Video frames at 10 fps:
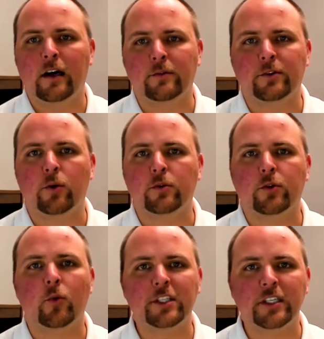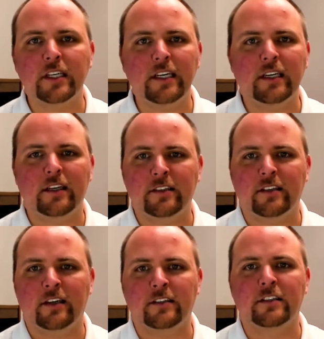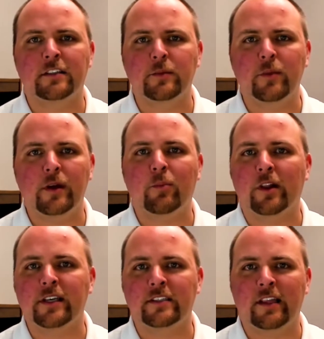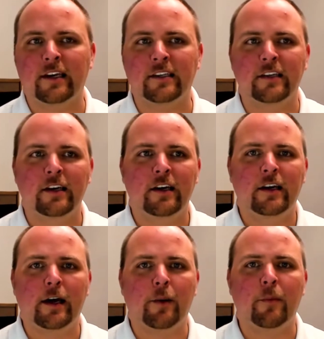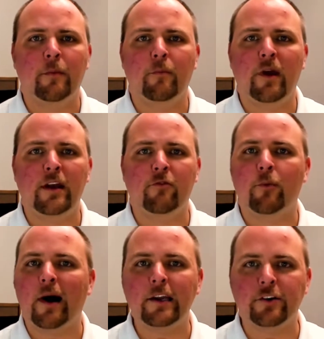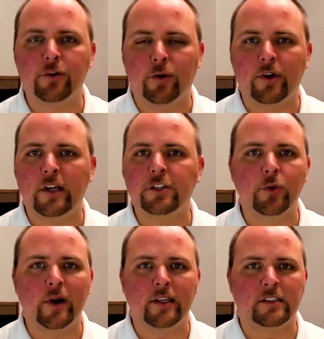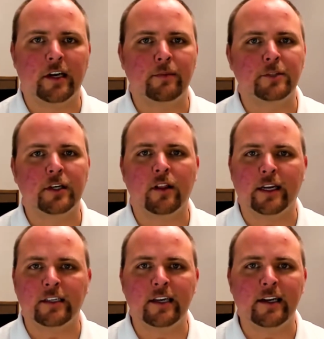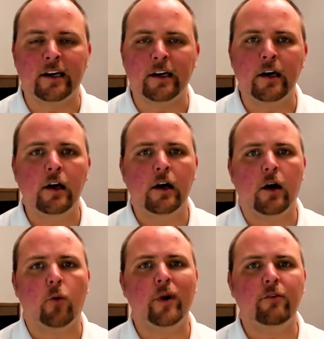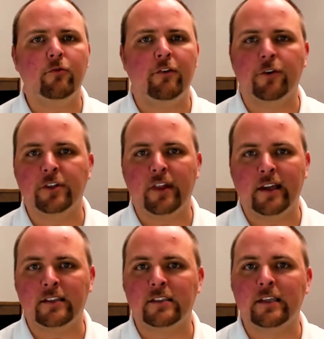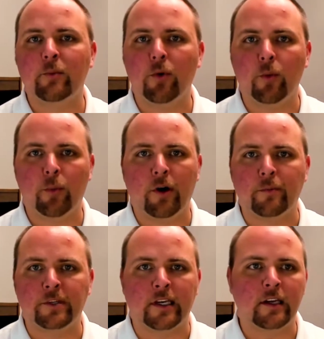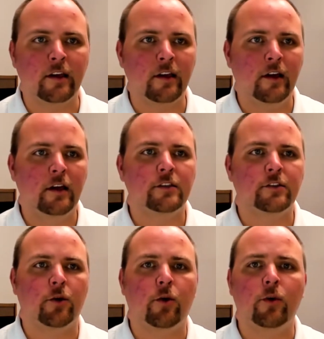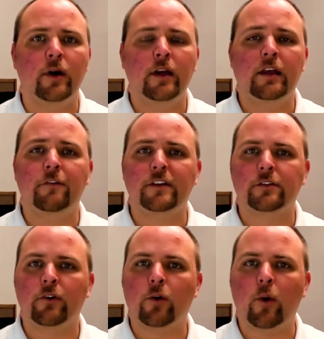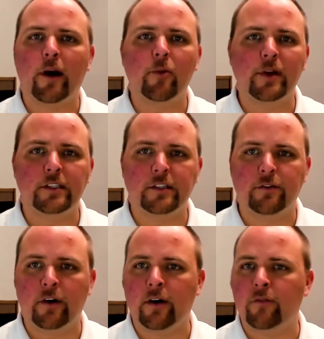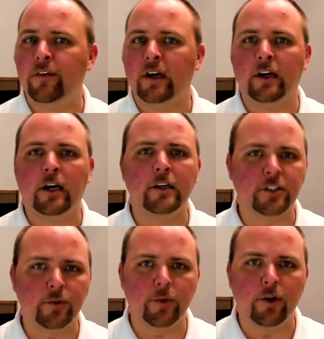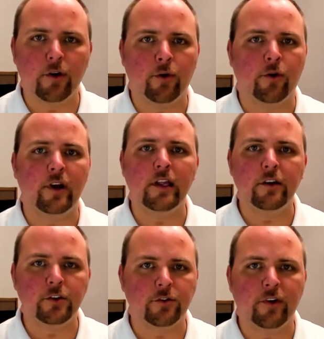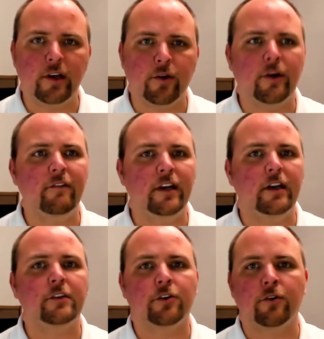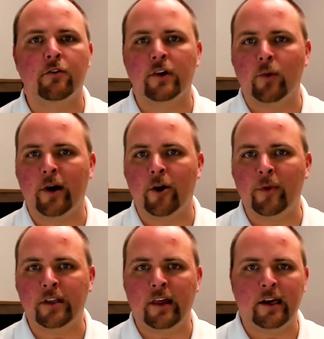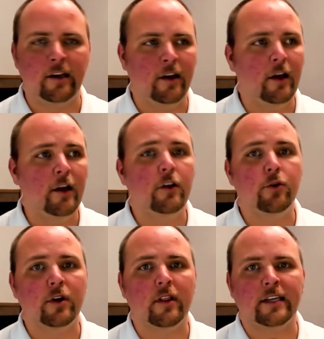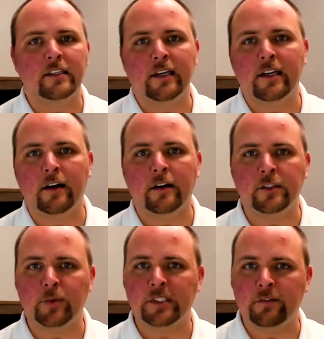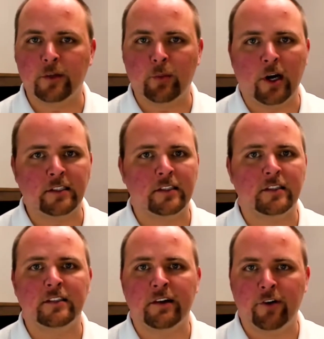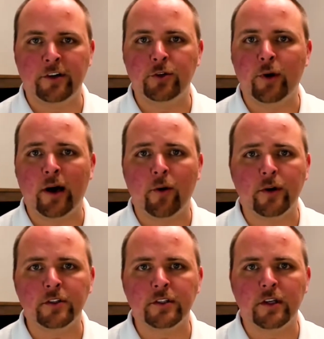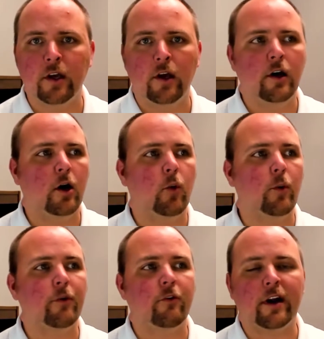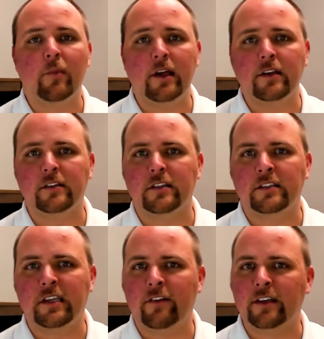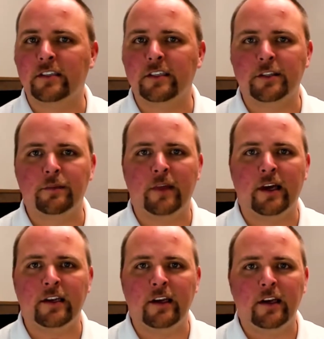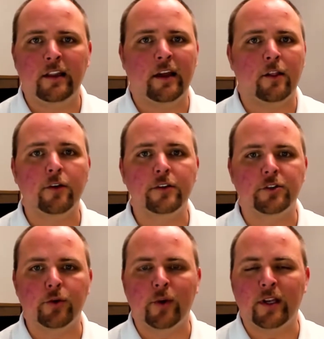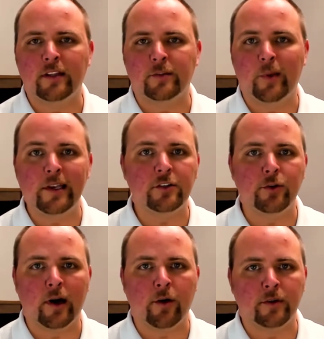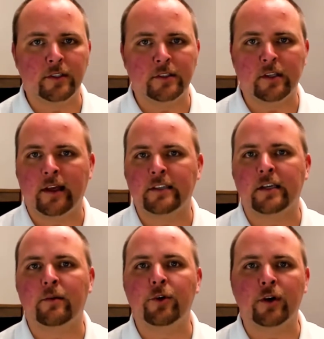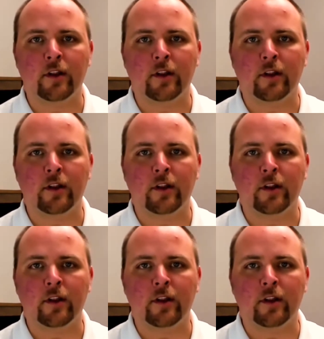Um, so so what you need is a system in place that uh, may remind you or nudge you when it's time to collect data. Uh, we refer to that as sample prompting. So if it's a requirement uh, via a customer or your industry or even an internal requirement that you collect data on specific processes every two hours, uh, what we recommend is, is having a system that, that alerts you when it's been two hours since the last time